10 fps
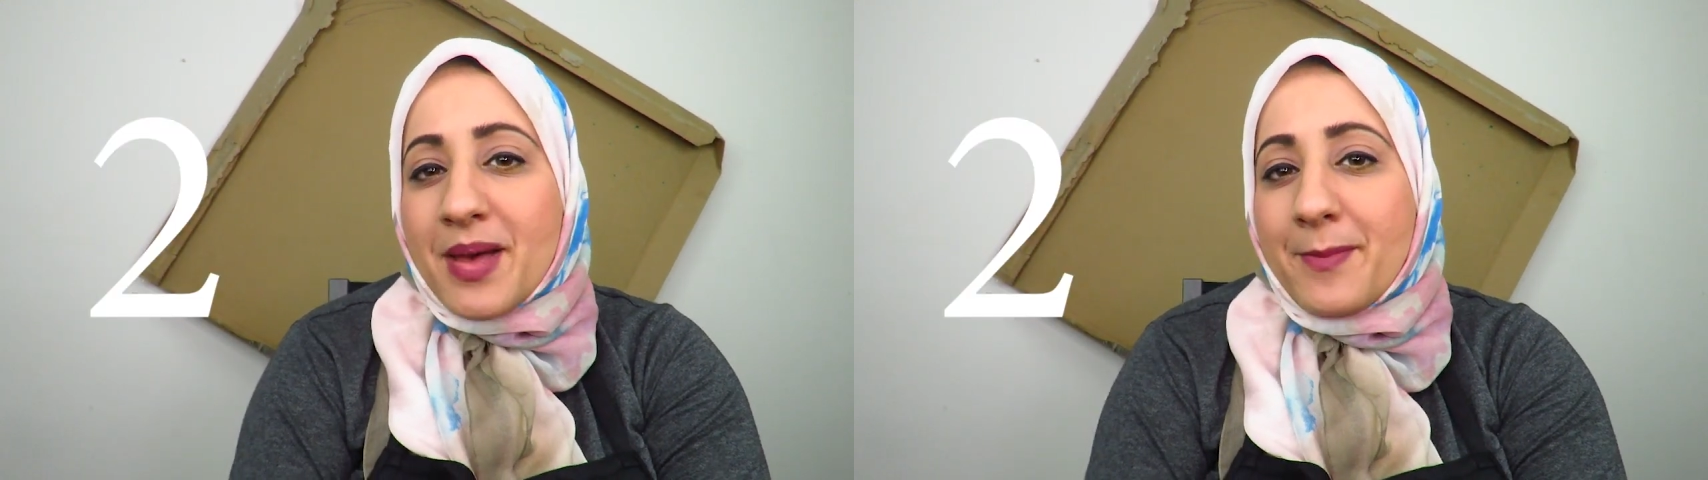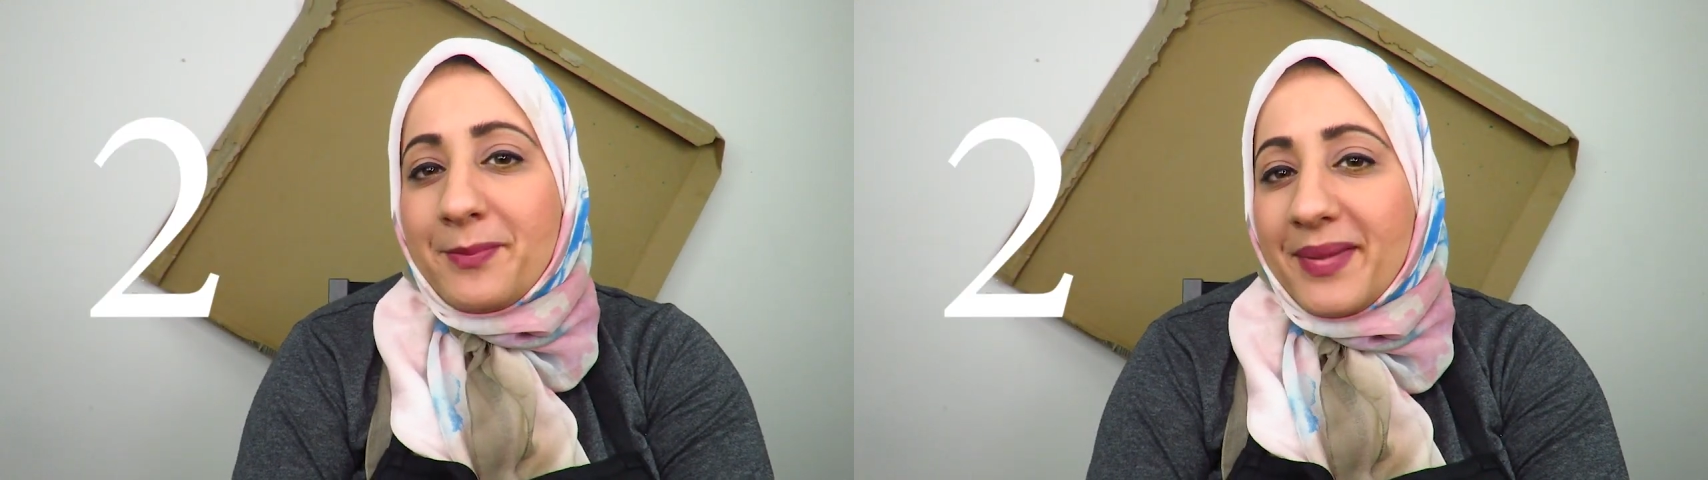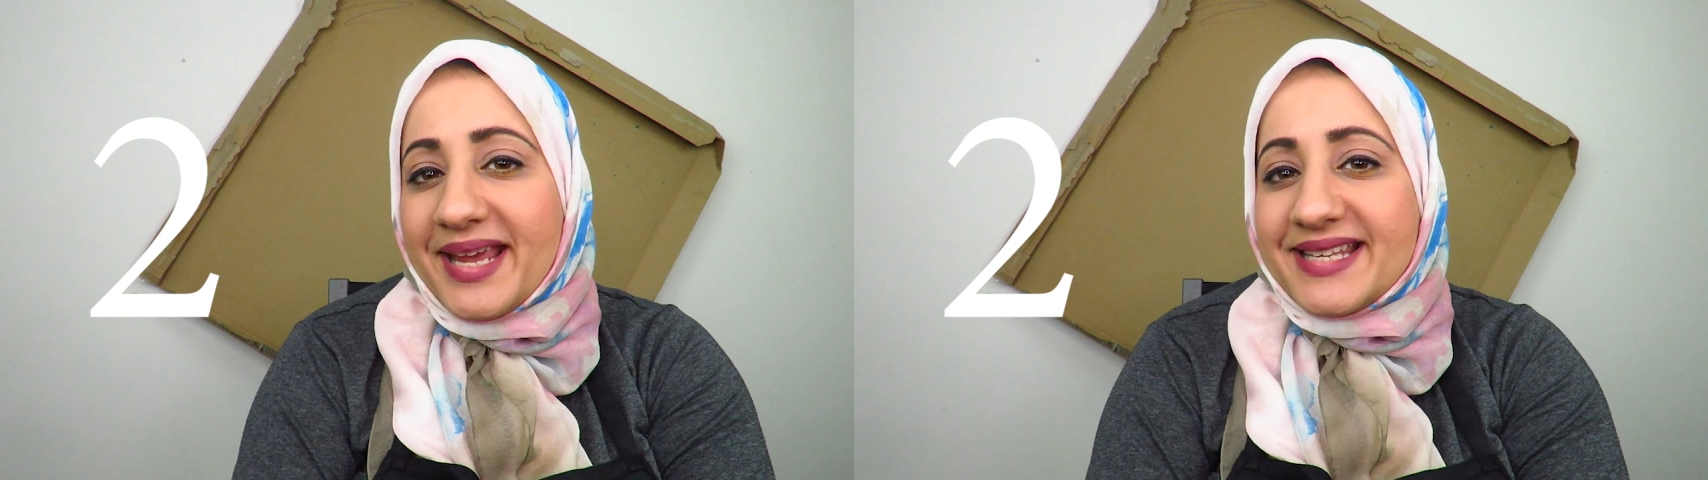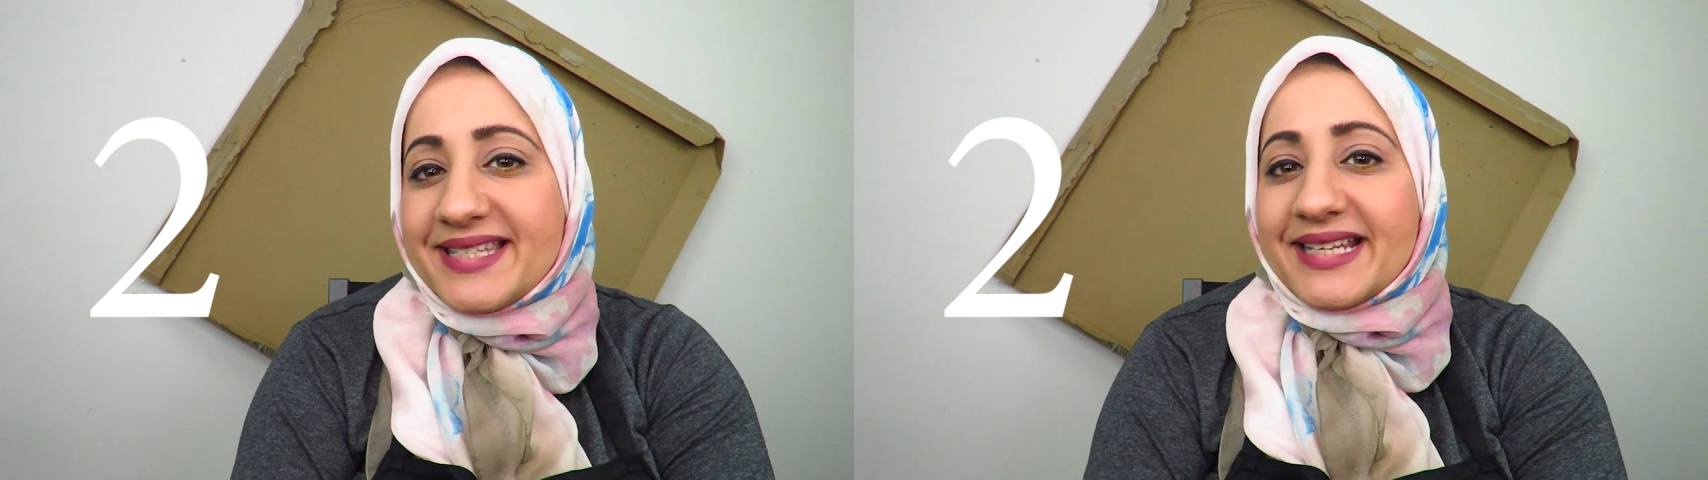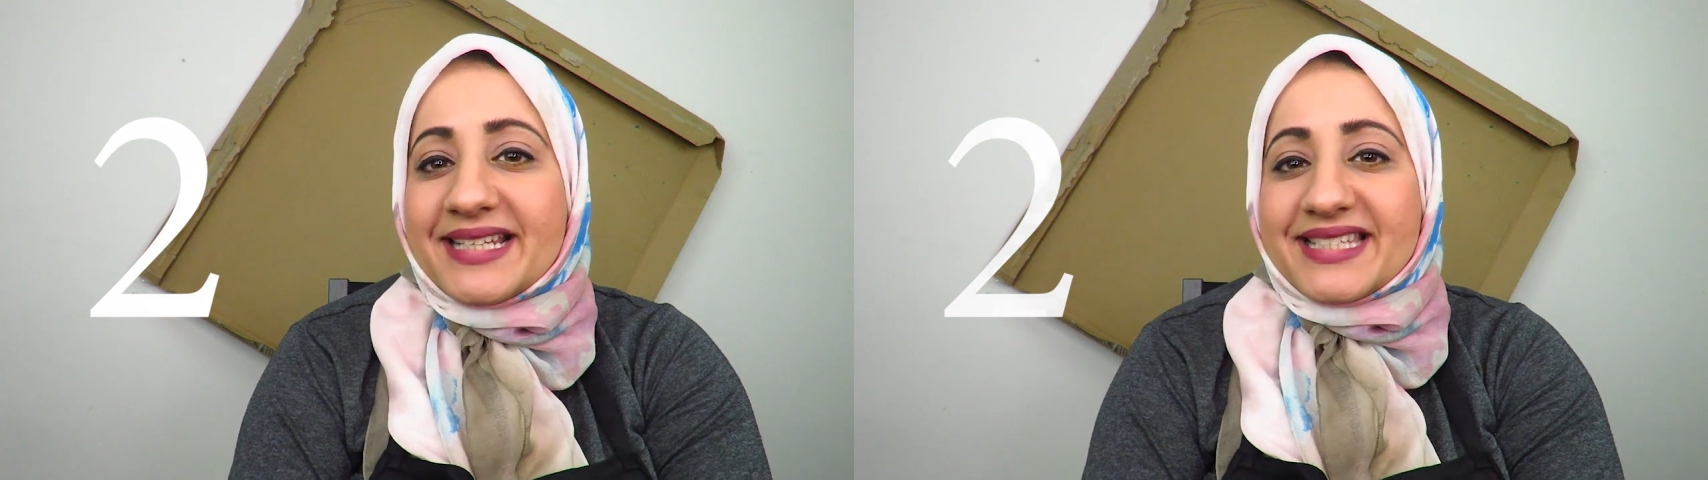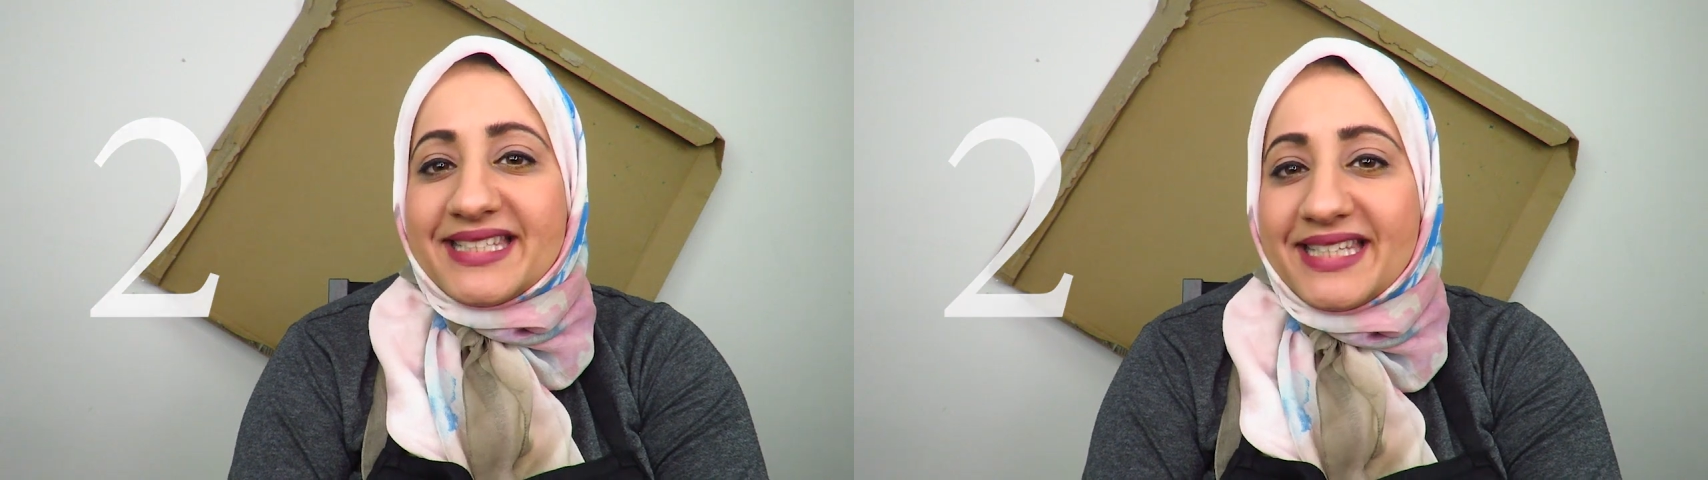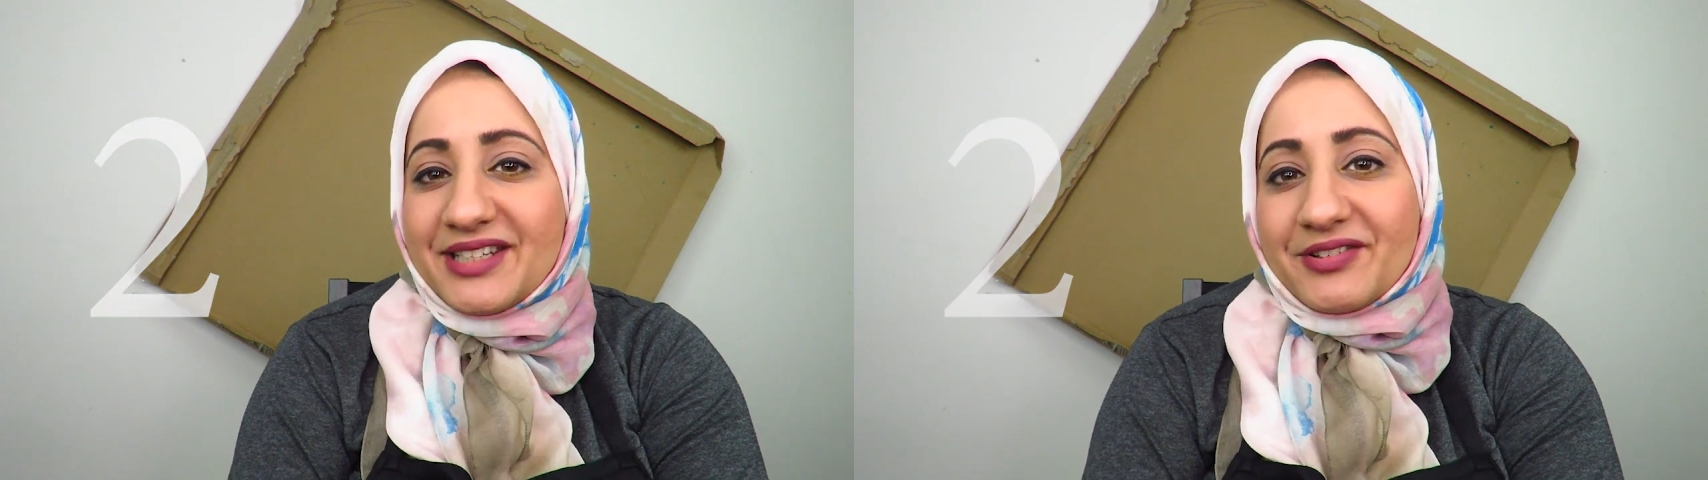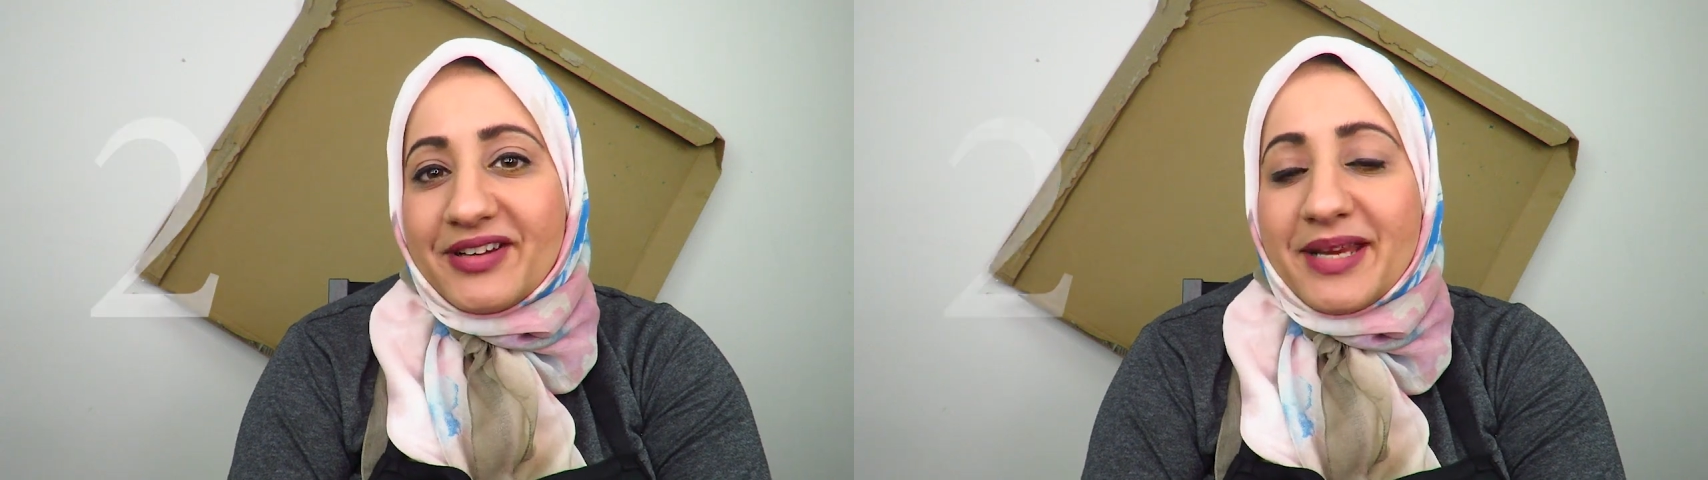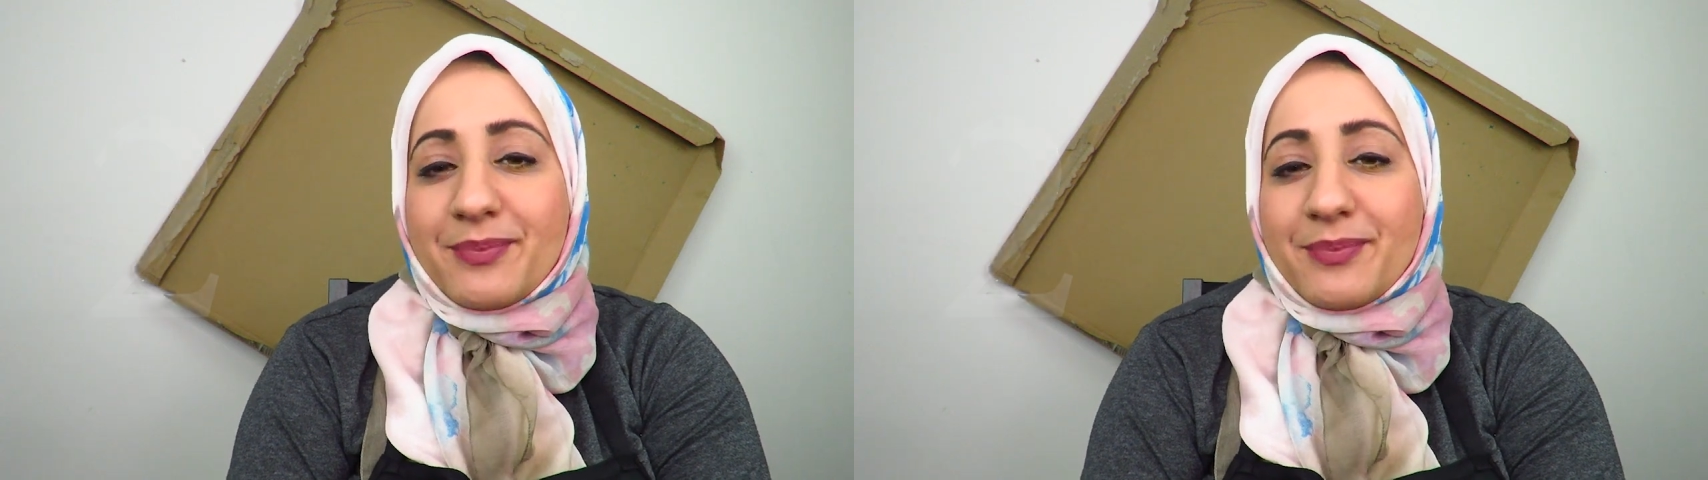amazing scenery